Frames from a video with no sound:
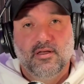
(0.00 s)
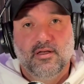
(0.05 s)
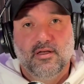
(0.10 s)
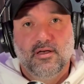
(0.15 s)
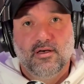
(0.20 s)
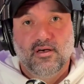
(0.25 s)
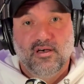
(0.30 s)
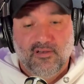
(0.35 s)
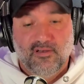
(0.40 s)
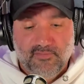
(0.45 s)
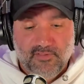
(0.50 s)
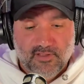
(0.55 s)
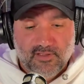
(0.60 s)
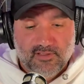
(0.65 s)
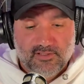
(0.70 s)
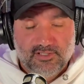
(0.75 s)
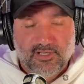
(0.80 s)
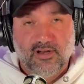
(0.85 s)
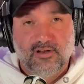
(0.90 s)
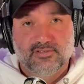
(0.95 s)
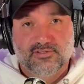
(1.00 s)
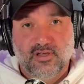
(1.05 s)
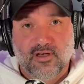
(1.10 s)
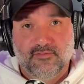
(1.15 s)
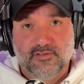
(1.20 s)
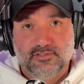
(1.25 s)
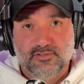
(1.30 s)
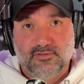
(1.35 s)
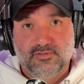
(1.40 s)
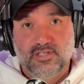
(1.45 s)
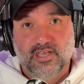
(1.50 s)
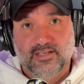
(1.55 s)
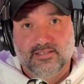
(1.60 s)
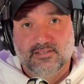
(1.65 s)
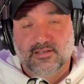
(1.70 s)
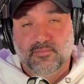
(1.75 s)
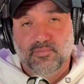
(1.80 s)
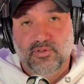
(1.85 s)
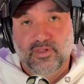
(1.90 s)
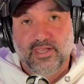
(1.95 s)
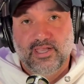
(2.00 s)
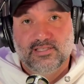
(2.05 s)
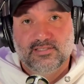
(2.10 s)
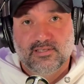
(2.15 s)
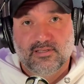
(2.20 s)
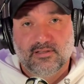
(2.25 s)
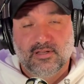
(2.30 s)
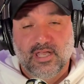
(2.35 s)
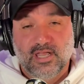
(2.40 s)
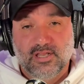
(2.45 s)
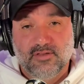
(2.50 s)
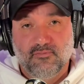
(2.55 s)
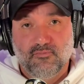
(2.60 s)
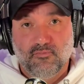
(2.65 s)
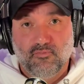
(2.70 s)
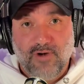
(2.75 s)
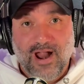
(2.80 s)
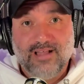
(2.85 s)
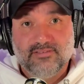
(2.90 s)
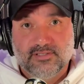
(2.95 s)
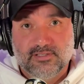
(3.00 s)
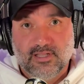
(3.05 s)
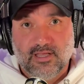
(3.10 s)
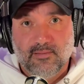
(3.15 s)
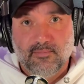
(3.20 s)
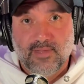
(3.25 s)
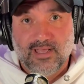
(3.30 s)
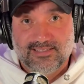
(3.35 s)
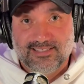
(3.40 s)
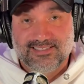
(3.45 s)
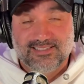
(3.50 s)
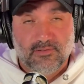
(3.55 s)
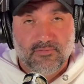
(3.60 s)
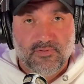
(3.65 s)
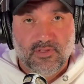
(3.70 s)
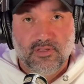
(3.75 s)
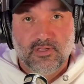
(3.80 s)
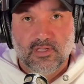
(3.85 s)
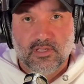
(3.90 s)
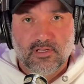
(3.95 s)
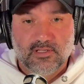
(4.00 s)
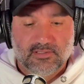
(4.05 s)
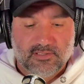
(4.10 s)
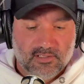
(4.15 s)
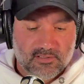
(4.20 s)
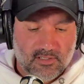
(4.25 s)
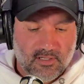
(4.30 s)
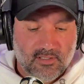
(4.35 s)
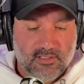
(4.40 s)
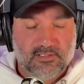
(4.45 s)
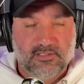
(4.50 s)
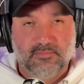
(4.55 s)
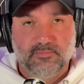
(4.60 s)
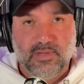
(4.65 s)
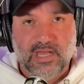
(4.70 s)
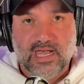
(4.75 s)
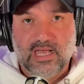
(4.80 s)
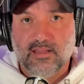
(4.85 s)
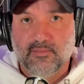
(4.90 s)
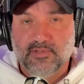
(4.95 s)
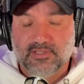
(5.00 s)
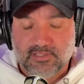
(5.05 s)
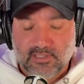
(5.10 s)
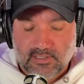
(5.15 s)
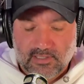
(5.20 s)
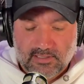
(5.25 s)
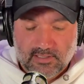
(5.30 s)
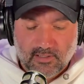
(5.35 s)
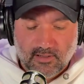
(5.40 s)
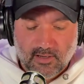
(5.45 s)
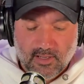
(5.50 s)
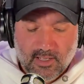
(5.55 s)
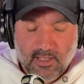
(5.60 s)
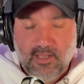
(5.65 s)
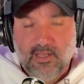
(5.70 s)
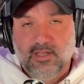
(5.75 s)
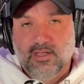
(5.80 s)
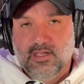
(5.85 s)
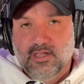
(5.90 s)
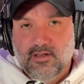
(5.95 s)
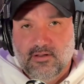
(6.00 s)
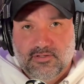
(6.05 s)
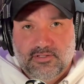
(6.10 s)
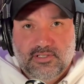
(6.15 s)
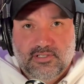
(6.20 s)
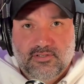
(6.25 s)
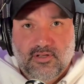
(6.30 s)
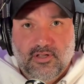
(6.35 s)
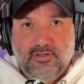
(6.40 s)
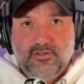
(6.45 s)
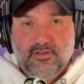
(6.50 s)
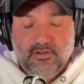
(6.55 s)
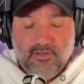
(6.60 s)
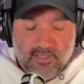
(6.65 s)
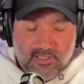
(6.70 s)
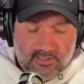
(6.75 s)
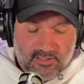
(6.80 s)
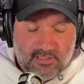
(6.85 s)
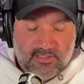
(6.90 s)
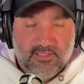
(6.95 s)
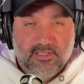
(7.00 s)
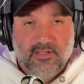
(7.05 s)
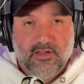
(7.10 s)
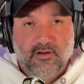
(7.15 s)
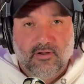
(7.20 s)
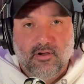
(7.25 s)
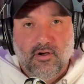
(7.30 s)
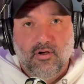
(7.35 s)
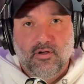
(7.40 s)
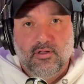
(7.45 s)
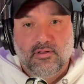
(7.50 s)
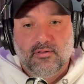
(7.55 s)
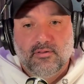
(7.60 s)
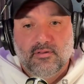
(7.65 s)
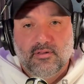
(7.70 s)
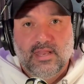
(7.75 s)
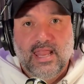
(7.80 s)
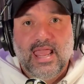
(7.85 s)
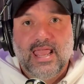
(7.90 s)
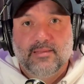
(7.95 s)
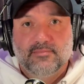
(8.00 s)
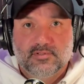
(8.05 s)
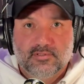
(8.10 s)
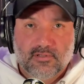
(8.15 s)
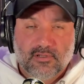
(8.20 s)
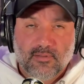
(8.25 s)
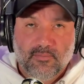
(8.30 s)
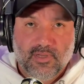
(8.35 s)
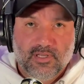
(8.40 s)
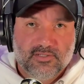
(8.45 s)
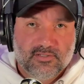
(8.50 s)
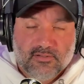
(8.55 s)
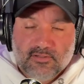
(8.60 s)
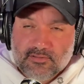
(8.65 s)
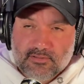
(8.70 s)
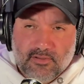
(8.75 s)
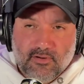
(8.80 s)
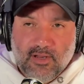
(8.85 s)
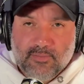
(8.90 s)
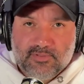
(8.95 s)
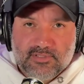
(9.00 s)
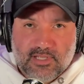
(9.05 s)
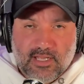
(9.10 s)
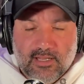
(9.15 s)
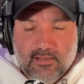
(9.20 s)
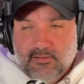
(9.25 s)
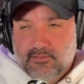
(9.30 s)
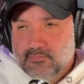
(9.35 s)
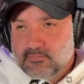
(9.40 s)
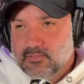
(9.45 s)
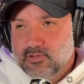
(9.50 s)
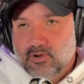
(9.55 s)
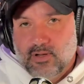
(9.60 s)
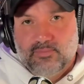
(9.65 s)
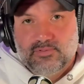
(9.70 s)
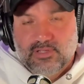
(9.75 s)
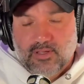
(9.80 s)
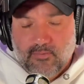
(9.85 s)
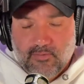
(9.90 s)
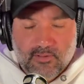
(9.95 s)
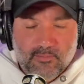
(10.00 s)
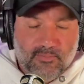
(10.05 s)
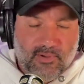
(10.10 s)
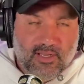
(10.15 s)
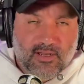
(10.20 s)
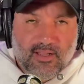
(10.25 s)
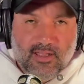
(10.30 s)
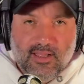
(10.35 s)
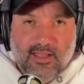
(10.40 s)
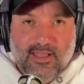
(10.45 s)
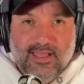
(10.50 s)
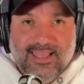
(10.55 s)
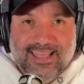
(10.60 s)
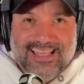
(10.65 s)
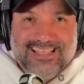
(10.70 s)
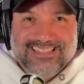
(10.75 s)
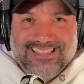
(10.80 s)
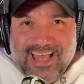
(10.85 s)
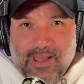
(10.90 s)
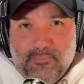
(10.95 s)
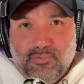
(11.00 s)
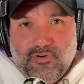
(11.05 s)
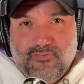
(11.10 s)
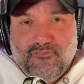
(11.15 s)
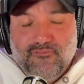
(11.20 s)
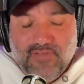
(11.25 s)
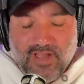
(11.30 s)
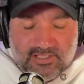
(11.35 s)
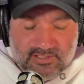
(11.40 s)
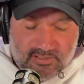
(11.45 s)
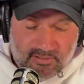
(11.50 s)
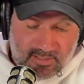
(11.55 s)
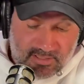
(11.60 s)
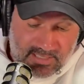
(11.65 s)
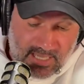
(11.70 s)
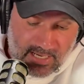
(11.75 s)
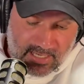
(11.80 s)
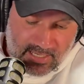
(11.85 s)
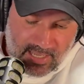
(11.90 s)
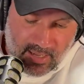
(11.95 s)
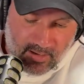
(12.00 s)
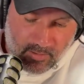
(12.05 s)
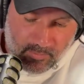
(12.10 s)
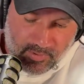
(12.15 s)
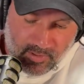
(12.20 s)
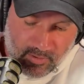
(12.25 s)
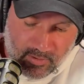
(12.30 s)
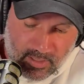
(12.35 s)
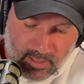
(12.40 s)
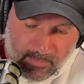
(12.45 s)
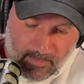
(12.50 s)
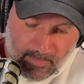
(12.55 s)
of the sheriff's office who takes complaints and routes them as a civilian and says, oh, this is bad, let me send this here. She's on duty and she's in there calling names to commissioners. They're upset with them, but is that professional? Is that accountability?